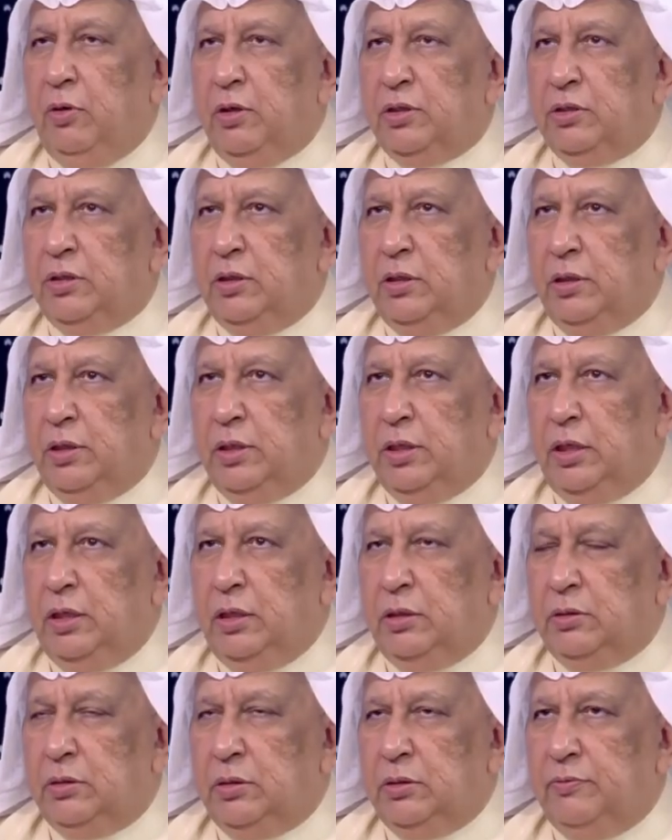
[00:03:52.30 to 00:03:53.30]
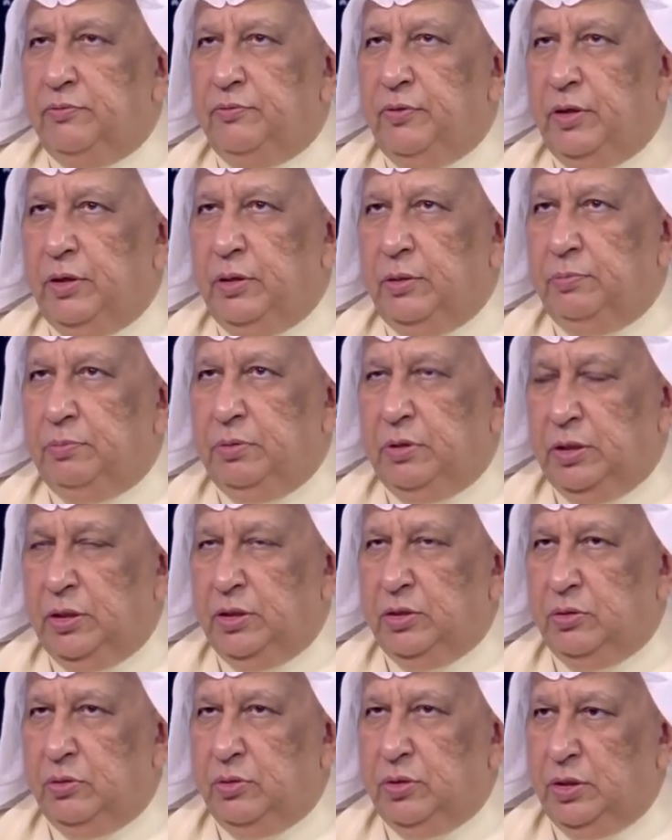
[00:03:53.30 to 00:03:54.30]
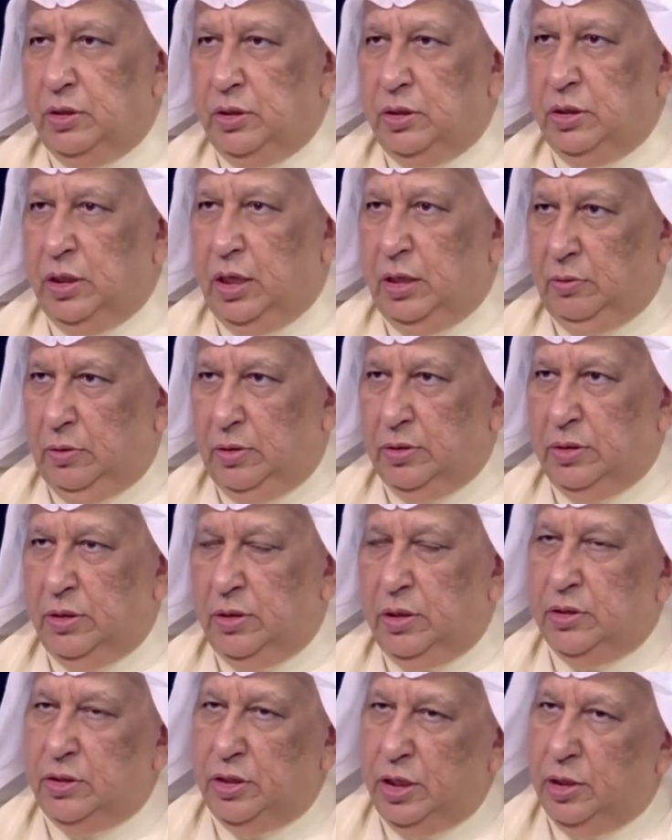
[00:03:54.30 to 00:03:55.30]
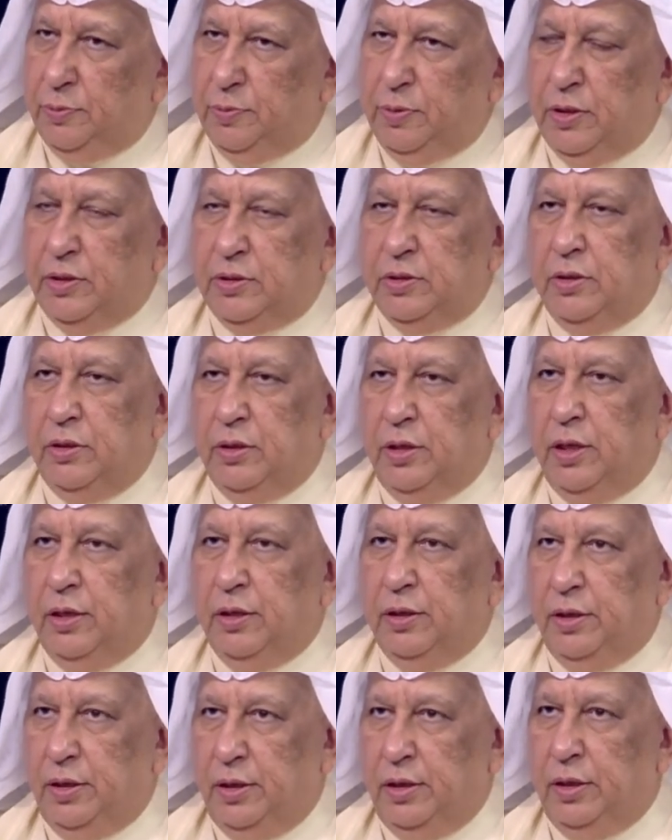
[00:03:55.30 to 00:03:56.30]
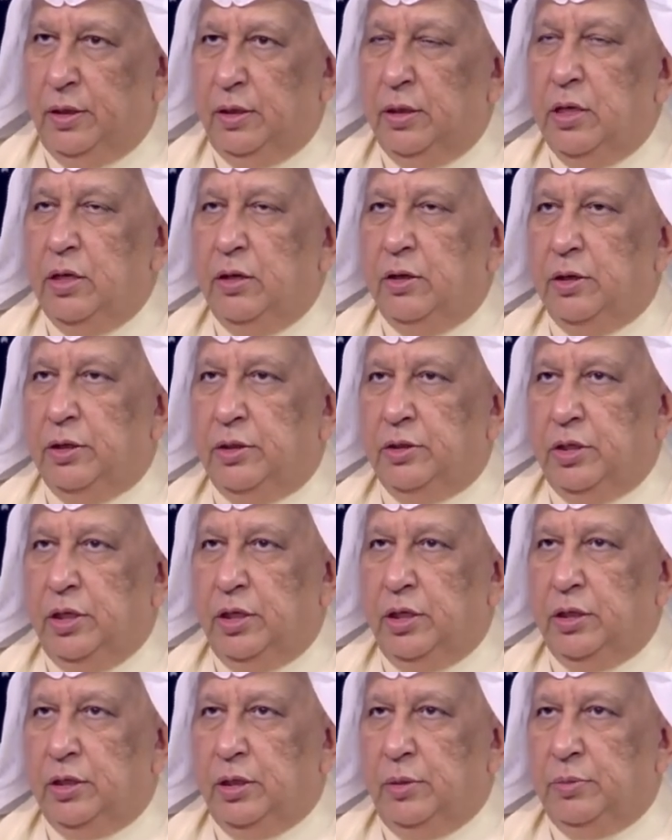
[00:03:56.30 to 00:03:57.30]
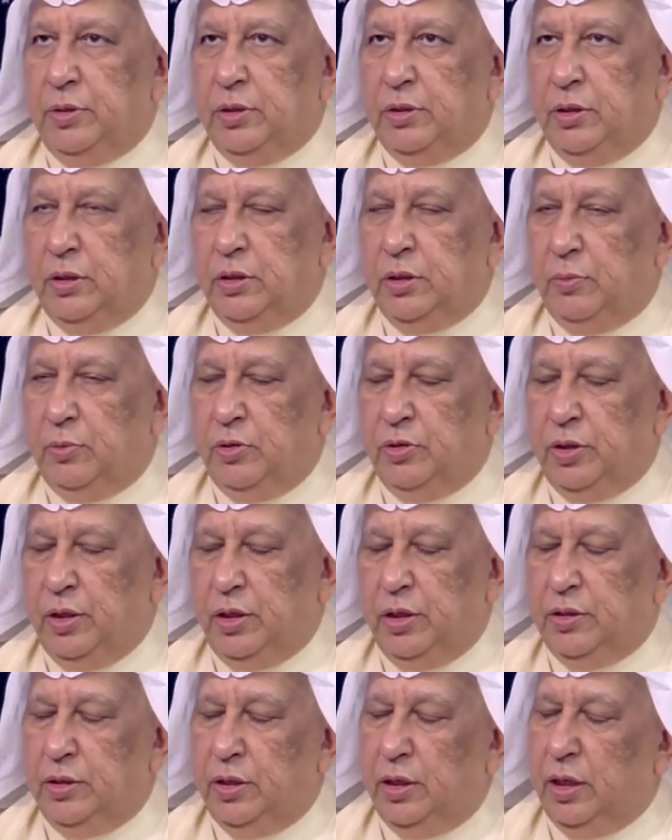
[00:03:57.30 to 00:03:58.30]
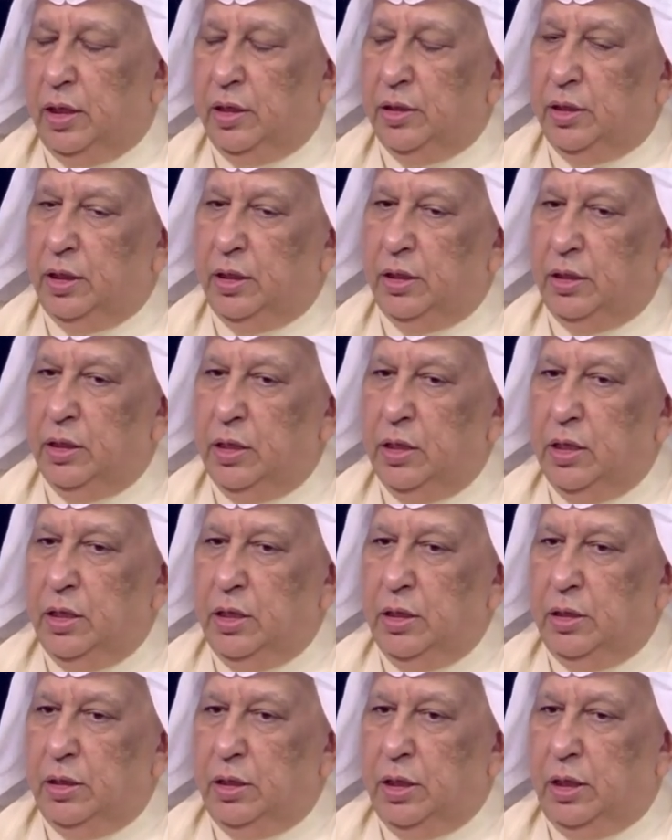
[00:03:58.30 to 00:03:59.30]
really very pleased to see, I was the chairperson there, then chairing the meeting, the moderator, and then the